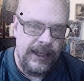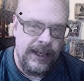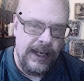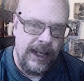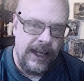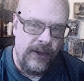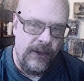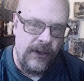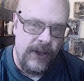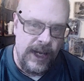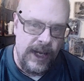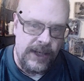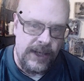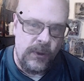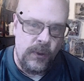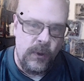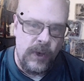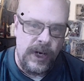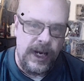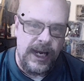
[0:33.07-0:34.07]
This
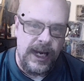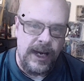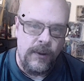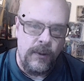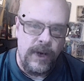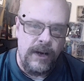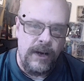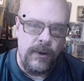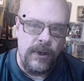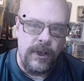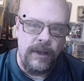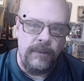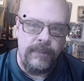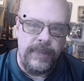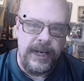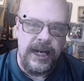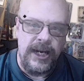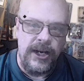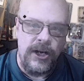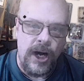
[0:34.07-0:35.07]
week we will
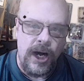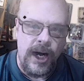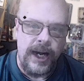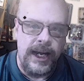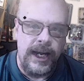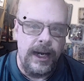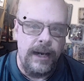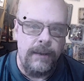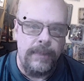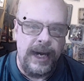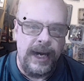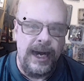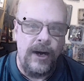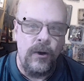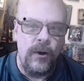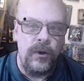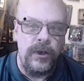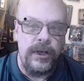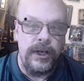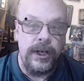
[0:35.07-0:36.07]
be talking
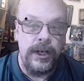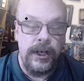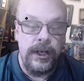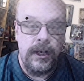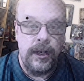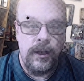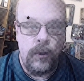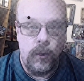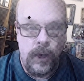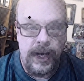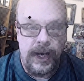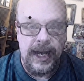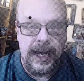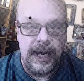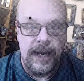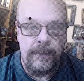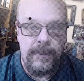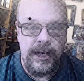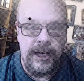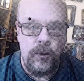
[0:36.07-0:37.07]
about what
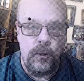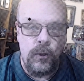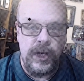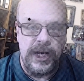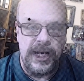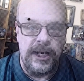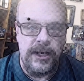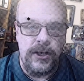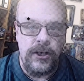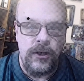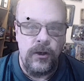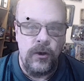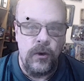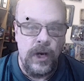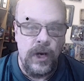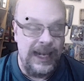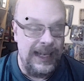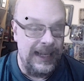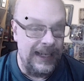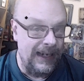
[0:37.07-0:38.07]
happened in week two
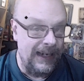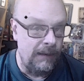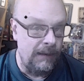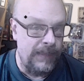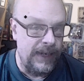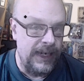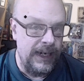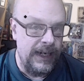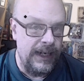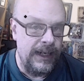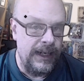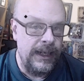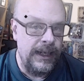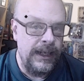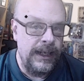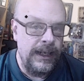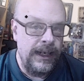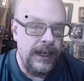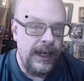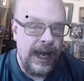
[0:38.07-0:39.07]
a little bit,
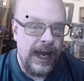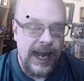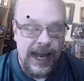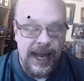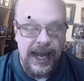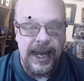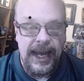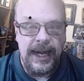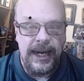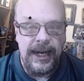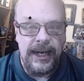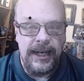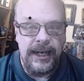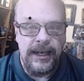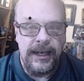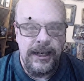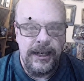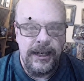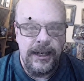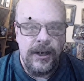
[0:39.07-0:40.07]
and
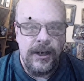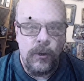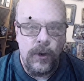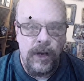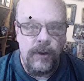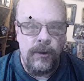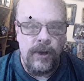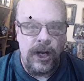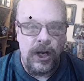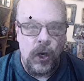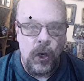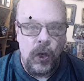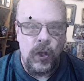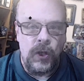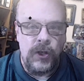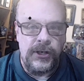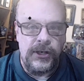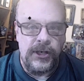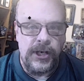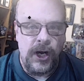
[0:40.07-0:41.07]
we will
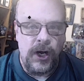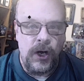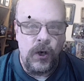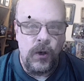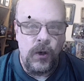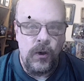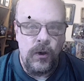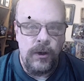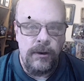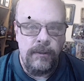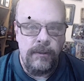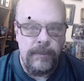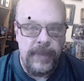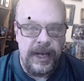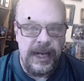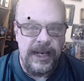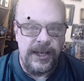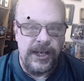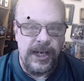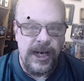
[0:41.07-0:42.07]
also be
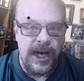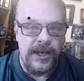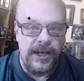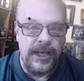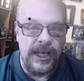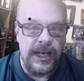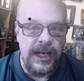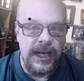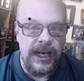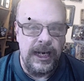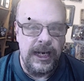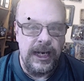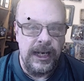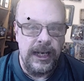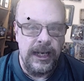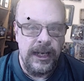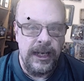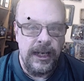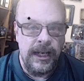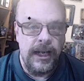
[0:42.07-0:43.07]
discussing
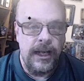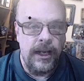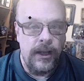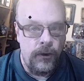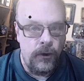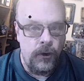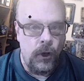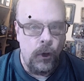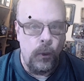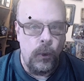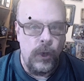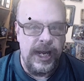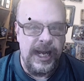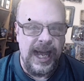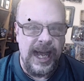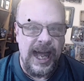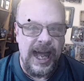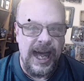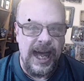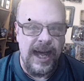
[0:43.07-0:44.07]
the week
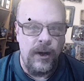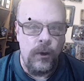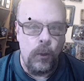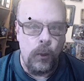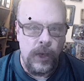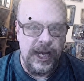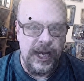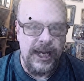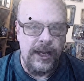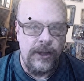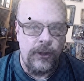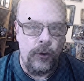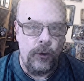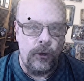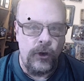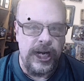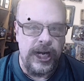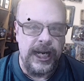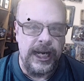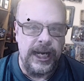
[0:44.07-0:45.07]
ahead, week
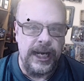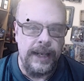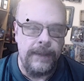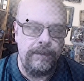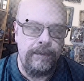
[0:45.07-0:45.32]
three.